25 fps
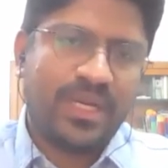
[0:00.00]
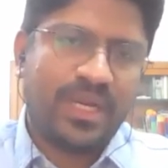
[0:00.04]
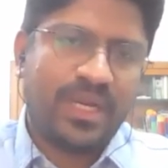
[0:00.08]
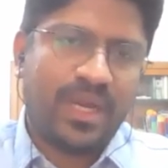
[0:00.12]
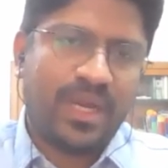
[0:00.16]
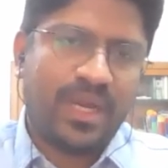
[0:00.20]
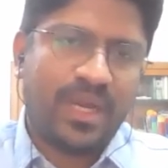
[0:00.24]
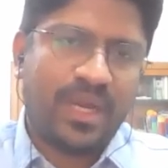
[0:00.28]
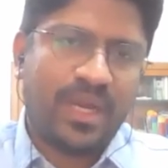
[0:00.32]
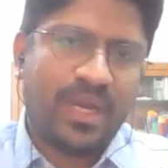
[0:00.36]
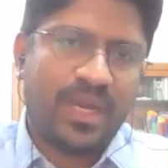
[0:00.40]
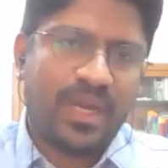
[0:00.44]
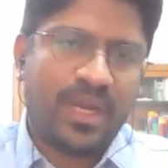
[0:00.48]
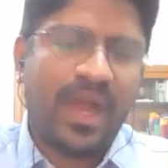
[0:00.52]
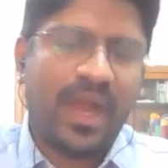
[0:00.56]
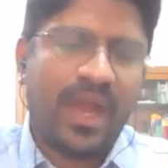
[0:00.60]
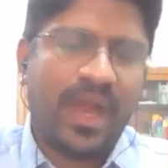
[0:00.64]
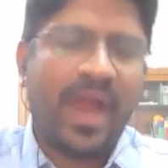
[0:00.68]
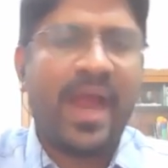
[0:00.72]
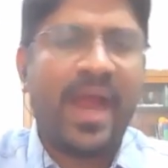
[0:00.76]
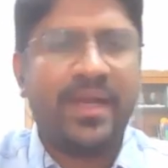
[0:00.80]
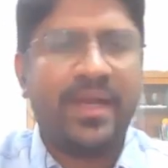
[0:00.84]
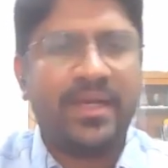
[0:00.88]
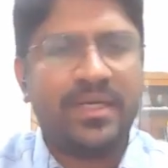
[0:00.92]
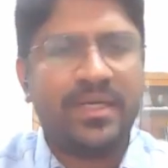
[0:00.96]

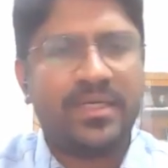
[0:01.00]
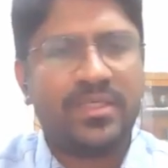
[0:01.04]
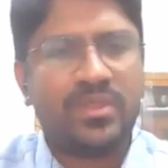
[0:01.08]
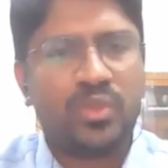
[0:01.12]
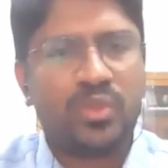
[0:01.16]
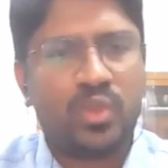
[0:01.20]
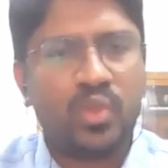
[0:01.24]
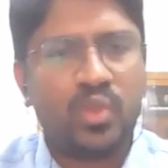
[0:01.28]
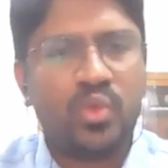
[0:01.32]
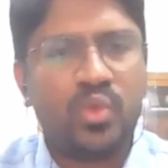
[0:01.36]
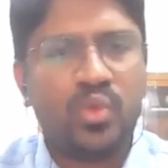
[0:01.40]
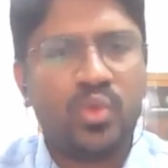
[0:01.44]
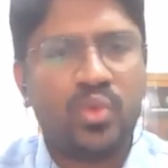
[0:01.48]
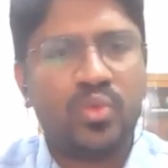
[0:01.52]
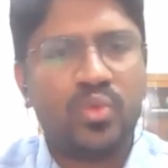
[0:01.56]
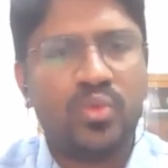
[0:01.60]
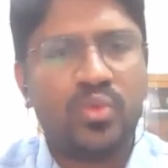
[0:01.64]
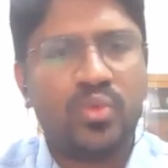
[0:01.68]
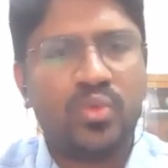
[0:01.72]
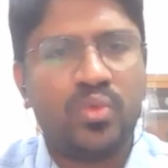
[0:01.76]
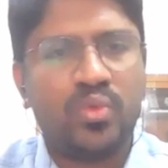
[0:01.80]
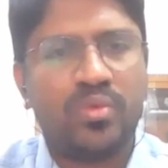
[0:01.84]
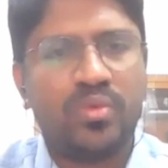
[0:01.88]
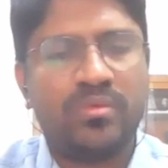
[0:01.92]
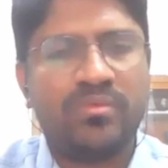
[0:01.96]
and two,
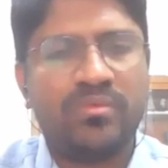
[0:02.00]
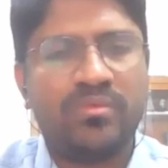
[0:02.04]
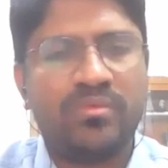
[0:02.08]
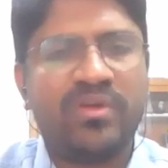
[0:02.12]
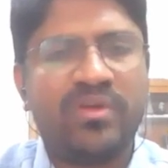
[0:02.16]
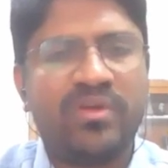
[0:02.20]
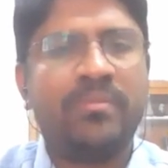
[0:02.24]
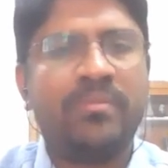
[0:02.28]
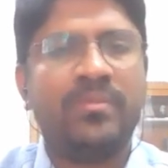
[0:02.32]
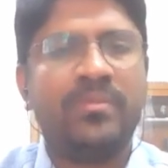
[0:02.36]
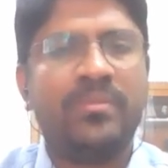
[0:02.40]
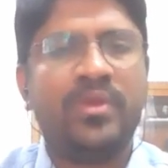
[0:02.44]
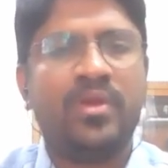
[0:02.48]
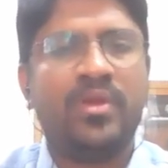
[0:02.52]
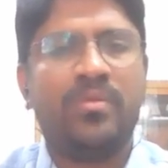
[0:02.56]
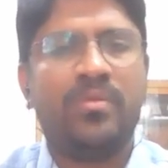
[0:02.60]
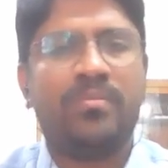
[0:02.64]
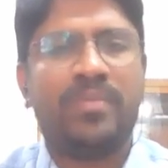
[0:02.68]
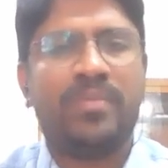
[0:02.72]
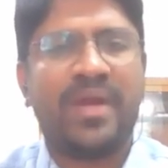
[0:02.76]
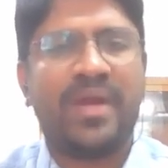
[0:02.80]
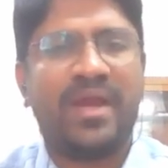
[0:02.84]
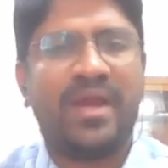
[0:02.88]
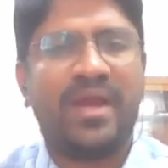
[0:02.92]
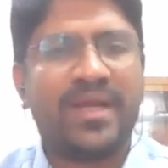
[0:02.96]
from
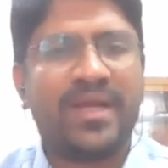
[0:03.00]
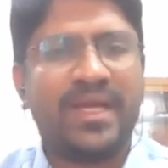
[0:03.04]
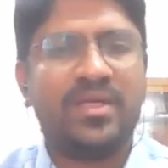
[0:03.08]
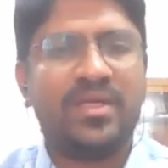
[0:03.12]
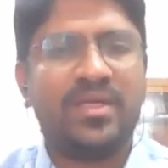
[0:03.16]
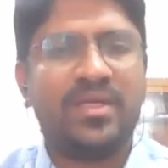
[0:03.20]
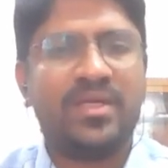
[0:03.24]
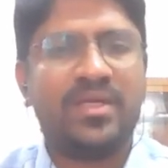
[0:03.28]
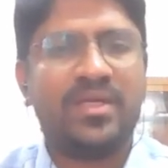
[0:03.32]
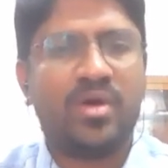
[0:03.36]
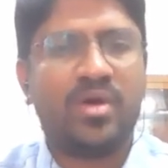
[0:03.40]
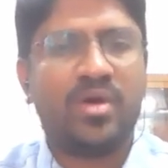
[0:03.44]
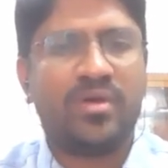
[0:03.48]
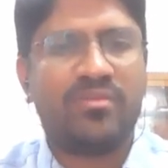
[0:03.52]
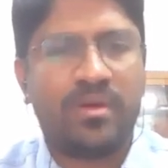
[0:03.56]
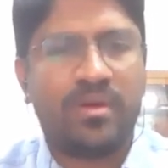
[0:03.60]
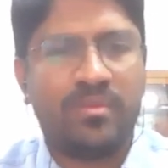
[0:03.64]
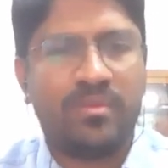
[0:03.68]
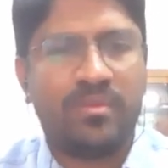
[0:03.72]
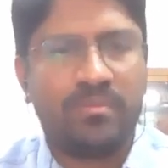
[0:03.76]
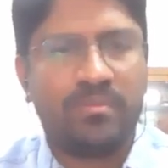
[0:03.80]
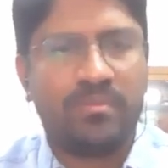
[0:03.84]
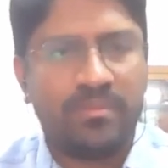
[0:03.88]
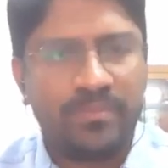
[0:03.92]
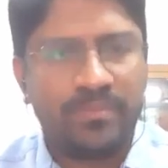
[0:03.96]
privatizing, or
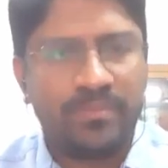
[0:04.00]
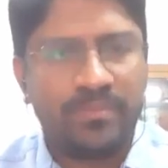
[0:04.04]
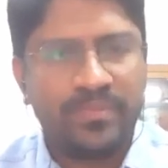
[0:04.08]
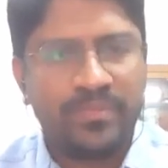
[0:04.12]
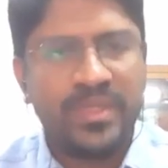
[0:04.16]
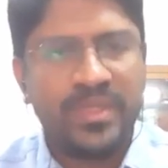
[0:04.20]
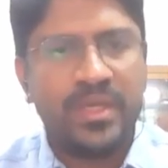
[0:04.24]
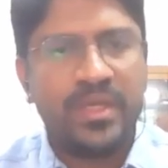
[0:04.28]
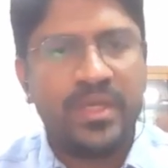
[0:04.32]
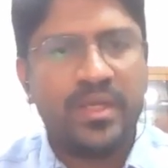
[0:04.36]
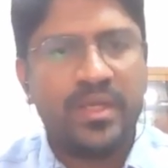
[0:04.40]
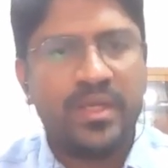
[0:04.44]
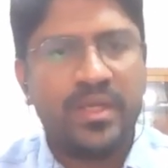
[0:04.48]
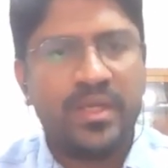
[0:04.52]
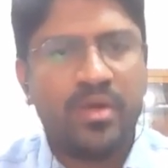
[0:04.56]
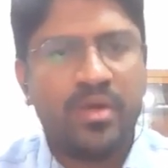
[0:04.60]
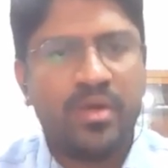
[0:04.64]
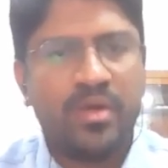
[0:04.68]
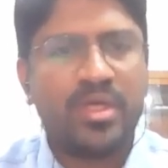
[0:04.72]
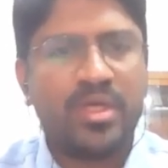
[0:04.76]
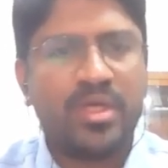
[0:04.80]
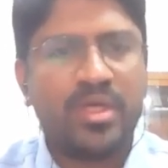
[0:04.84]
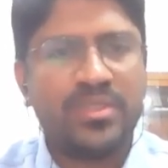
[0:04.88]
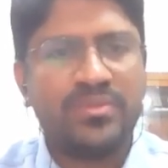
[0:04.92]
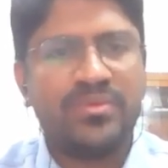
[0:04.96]
from
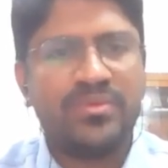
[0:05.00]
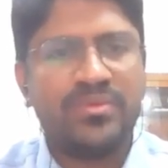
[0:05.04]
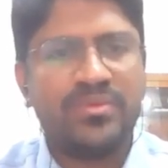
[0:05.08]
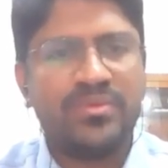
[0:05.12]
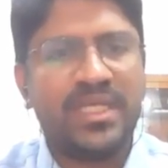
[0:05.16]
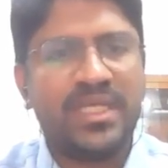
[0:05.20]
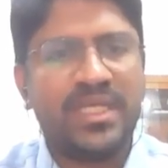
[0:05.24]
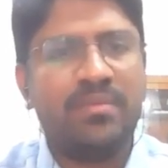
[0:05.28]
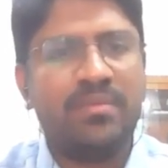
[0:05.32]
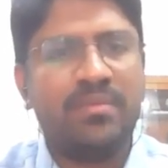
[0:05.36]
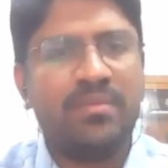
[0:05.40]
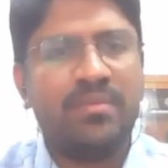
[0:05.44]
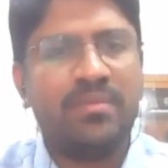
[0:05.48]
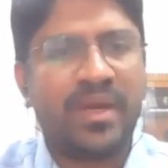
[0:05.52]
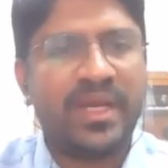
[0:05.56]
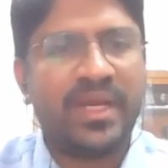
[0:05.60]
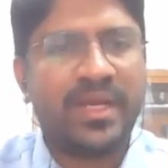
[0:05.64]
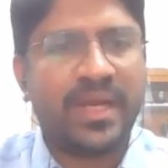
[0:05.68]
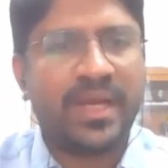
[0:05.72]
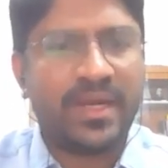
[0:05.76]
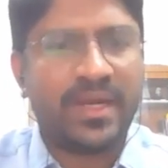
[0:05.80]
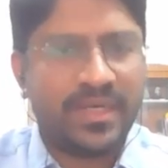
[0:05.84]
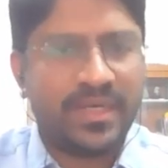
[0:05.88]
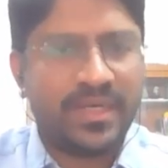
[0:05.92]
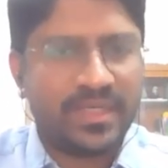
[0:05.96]
because we see in many
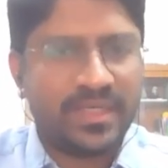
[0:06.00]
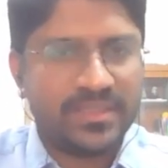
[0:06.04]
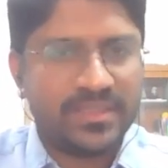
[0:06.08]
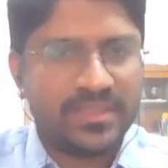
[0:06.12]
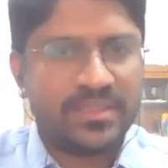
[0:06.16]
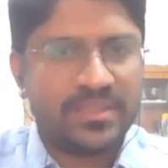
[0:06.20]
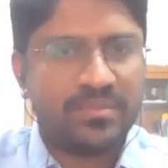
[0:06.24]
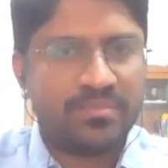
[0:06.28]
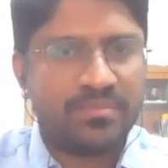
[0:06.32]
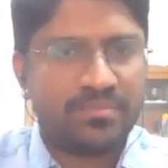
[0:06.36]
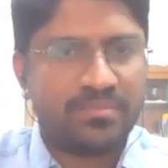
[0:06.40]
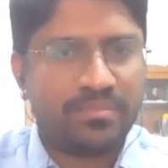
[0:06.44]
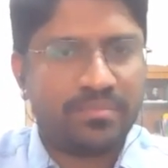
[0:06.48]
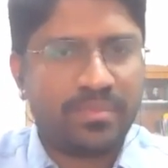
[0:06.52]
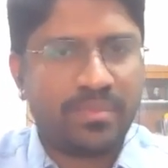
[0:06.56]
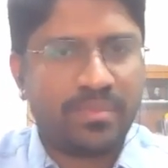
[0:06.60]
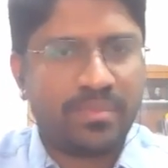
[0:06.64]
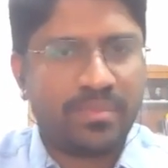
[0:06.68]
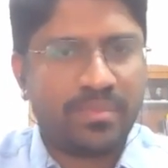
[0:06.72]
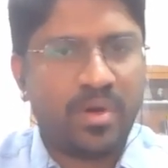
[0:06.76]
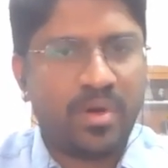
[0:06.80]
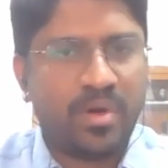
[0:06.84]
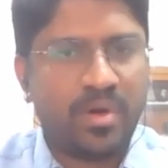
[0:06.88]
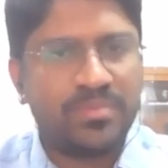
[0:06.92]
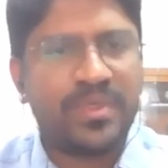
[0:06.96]
countries
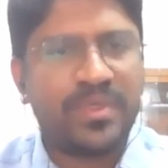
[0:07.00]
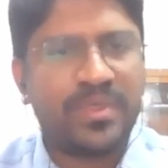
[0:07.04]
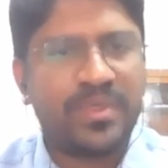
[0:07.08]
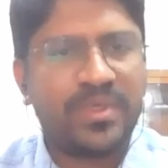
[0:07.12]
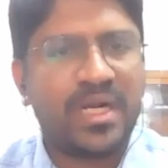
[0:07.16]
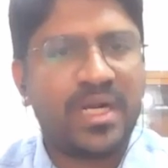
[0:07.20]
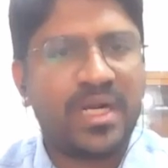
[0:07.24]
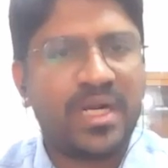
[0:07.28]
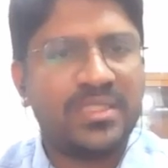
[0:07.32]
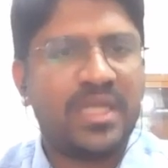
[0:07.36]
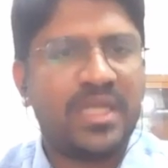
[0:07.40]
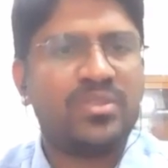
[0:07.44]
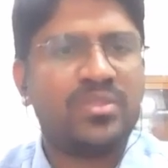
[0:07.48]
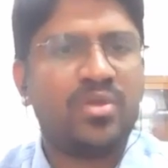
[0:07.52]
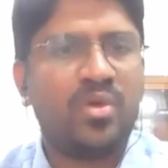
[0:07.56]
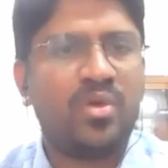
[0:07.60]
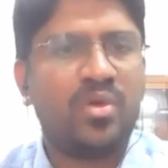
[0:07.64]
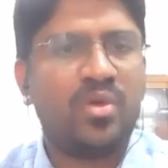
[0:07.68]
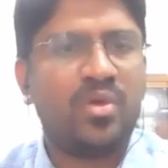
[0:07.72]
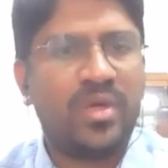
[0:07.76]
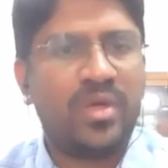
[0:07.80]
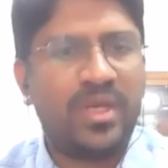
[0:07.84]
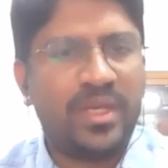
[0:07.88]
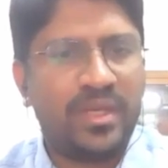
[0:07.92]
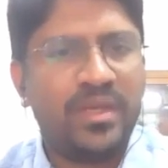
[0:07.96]
hospitals are
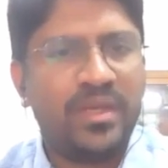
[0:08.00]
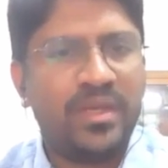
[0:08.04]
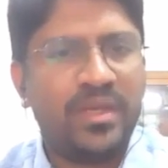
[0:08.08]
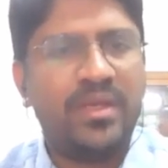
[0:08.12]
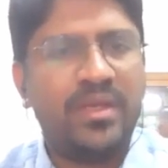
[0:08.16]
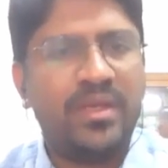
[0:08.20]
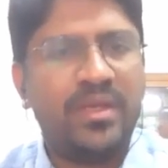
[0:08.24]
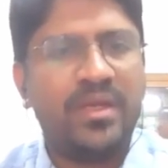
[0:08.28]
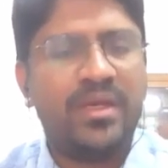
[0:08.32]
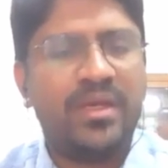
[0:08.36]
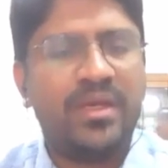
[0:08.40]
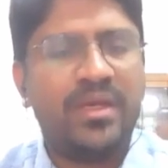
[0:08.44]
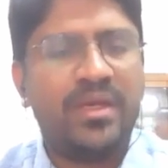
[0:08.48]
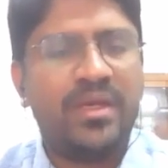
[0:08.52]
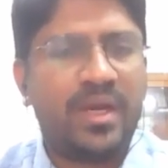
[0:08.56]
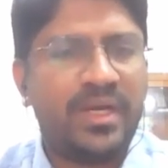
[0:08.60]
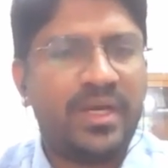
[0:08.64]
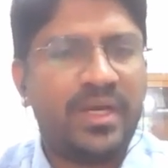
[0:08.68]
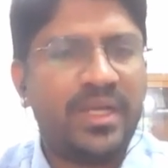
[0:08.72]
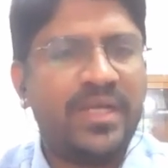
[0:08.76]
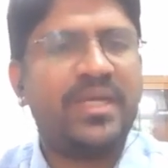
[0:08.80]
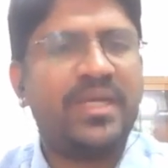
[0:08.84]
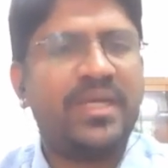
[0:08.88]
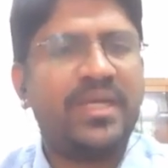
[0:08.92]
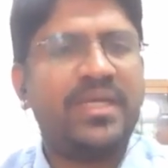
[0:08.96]
slowly
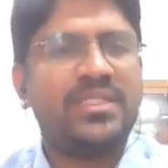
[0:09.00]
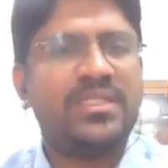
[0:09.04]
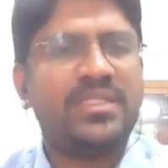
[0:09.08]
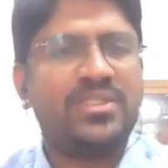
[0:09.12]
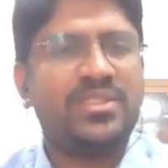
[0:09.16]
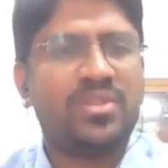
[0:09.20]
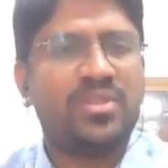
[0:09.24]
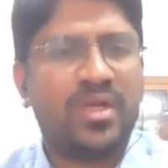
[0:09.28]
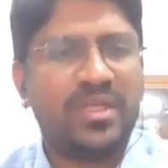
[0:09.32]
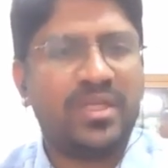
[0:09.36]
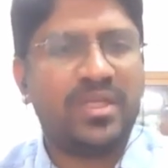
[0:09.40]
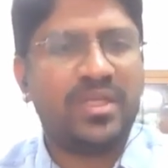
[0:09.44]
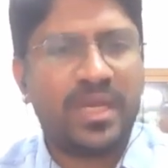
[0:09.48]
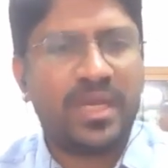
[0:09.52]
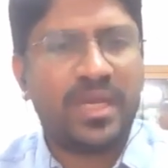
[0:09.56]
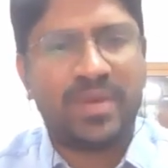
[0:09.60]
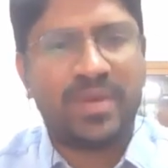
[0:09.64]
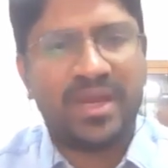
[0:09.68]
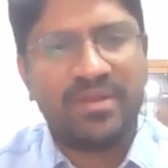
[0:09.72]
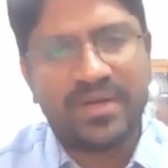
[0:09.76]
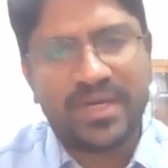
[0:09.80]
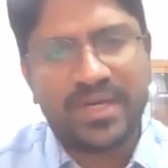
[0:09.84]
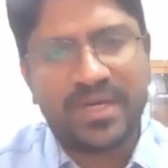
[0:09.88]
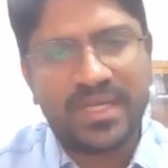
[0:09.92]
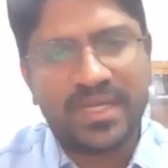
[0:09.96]
decreased or they are
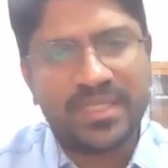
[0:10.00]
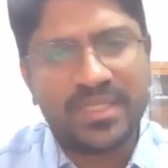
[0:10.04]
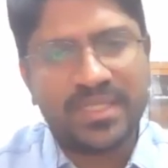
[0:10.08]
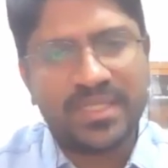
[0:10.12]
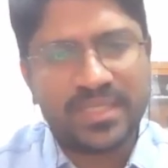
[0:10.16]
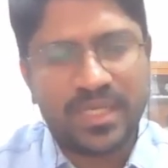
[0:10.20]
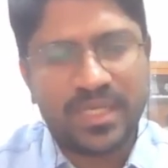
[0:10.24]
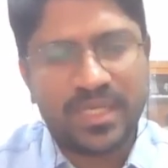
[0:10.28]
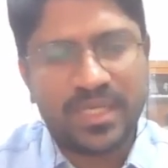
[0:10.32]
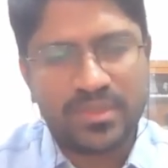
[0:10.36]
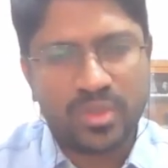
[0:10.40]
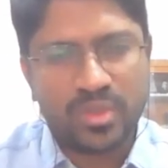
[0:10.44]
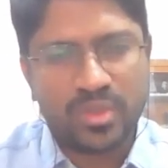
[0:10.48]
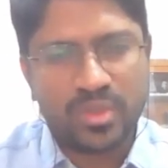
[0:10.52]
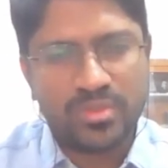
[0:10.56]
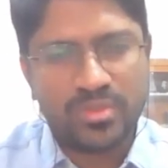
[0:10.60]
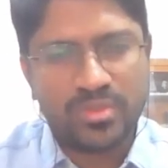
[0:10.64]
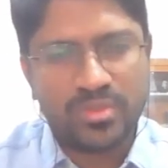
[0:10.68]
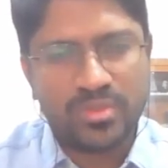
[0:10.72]
privatized and so on.